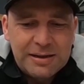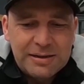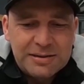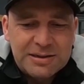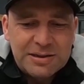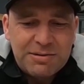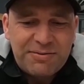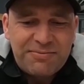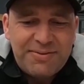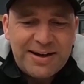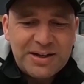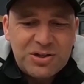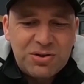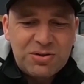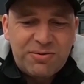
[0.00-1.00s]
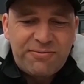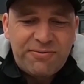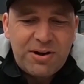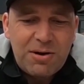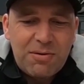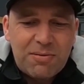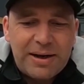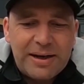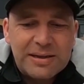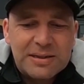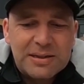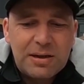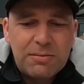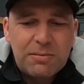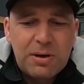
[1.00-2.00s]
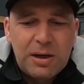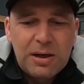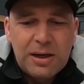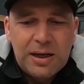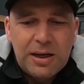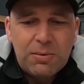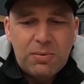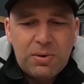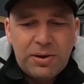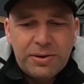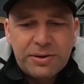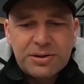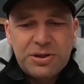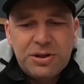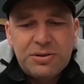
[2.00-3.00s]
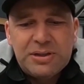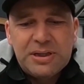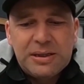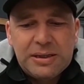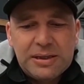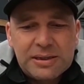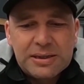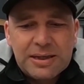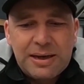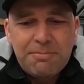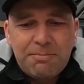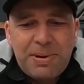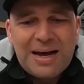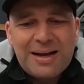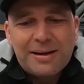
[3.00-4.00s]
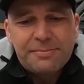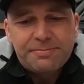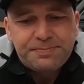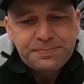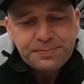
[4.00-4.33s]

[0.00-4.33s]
to affect your flow rate. So it works using this impeller.